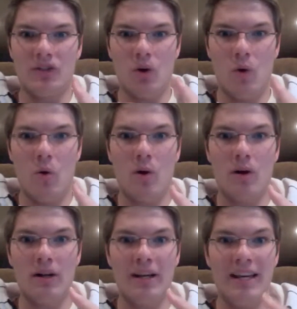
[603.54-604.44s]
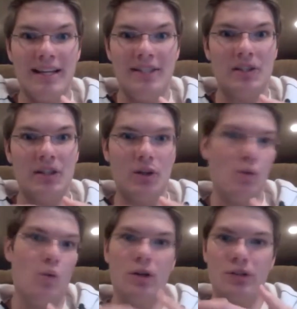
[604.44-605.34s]
core, he is the
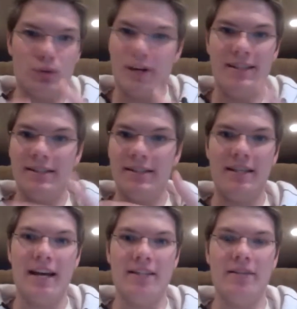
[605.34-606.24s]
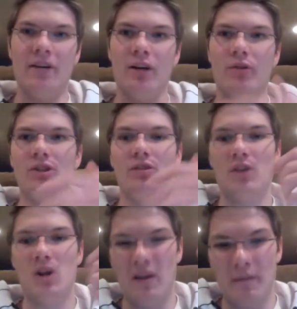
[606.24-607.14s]
world's greatest detective. And
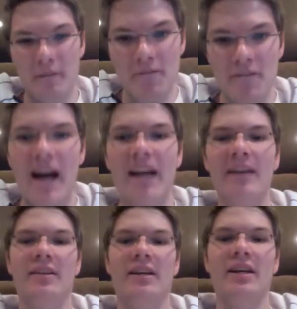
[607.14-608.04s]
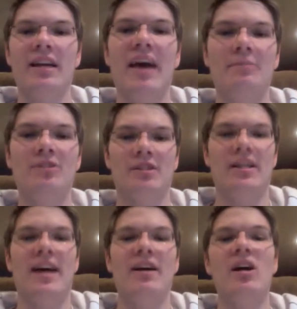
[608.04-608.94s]
Christopher Nolan finally captured
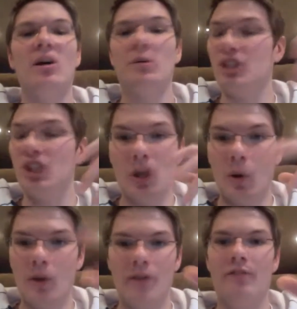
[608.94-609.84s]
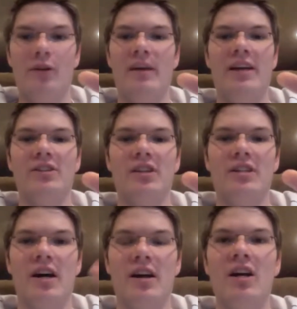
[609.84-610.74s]
that, which no other filmmakers had
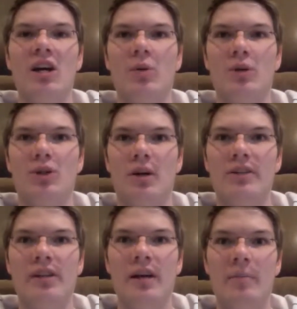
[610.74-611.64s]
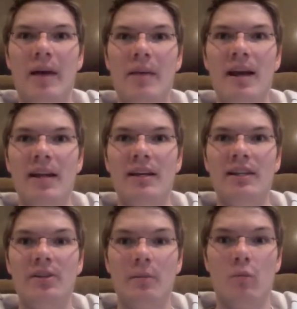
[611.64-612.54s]
done, which was Batman
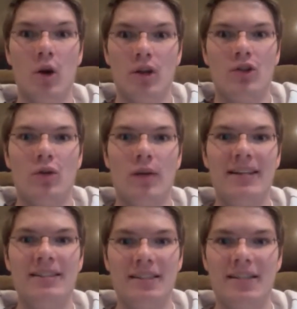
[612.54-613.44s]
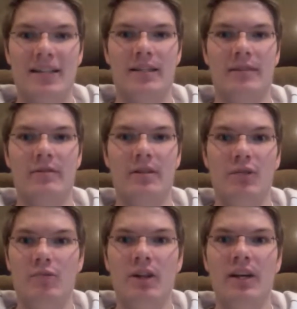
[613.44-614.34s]
is the world's greatest detective. He
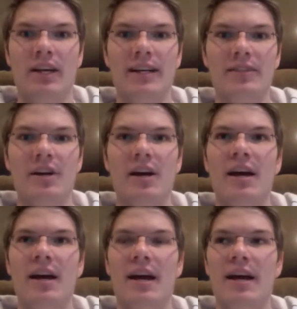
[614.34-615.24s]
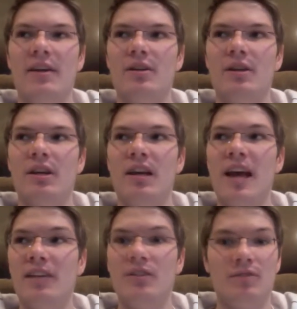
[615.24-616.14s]
really is. And he
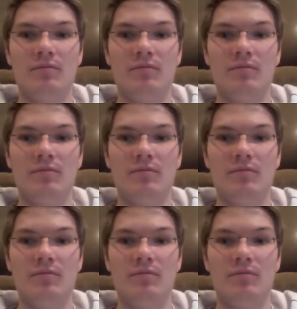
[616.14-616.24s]
has to